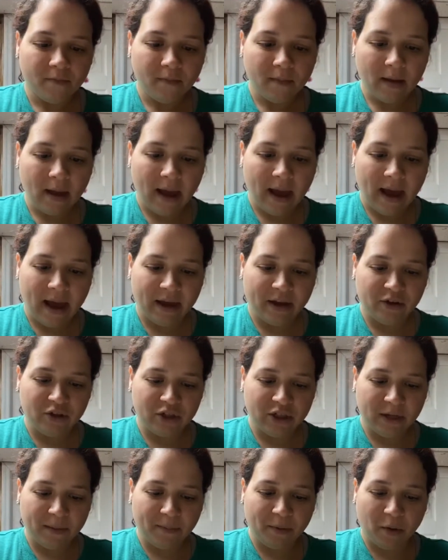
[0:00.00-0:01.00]
I
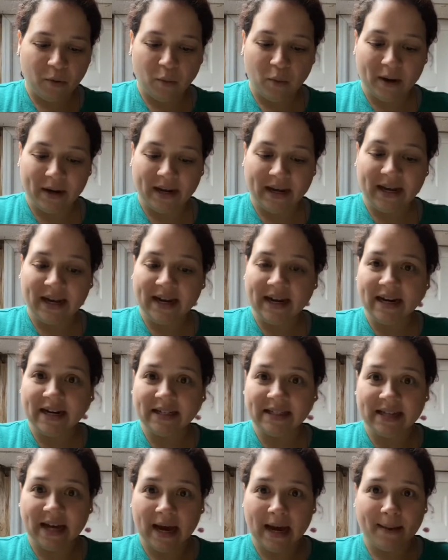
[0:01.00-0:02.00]
usually put 1 egg in at a
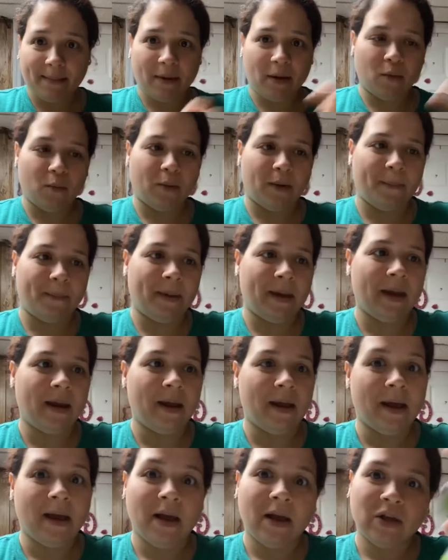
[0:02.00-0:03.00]
time and whip it.
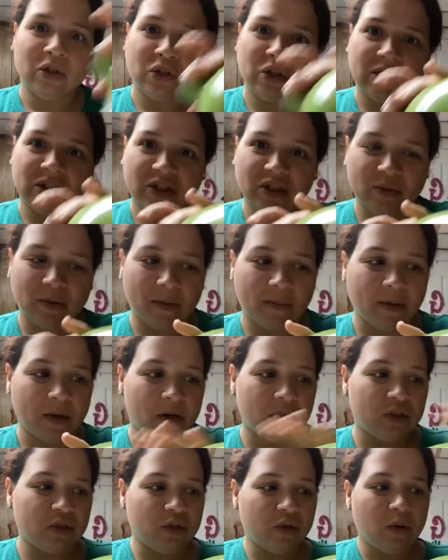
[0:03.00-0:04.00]
So this is what we're
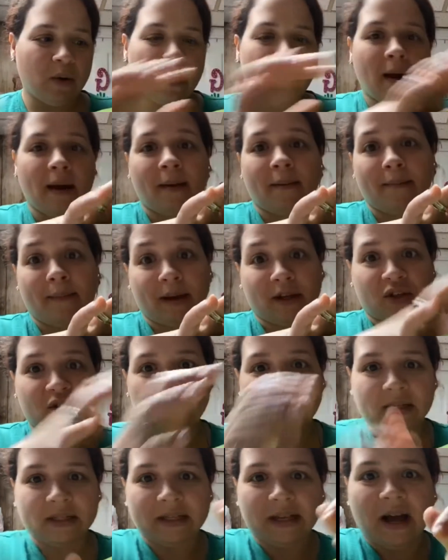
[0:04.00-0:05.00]
gonna do. Make sure
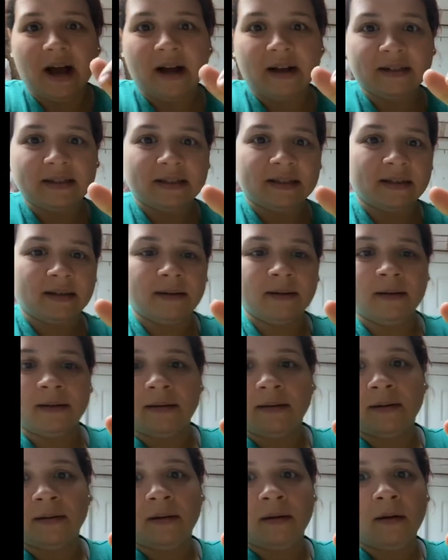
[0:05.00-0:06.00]
it's locked.
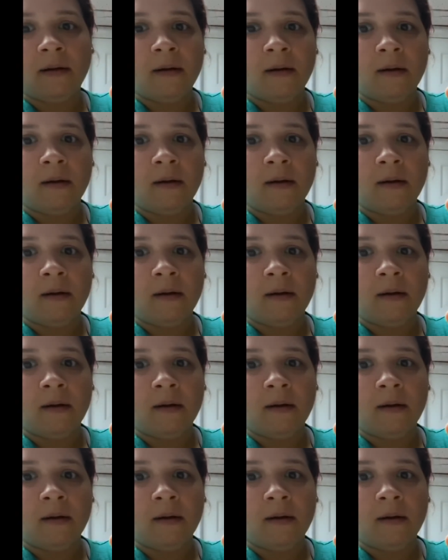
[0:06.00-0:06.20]
And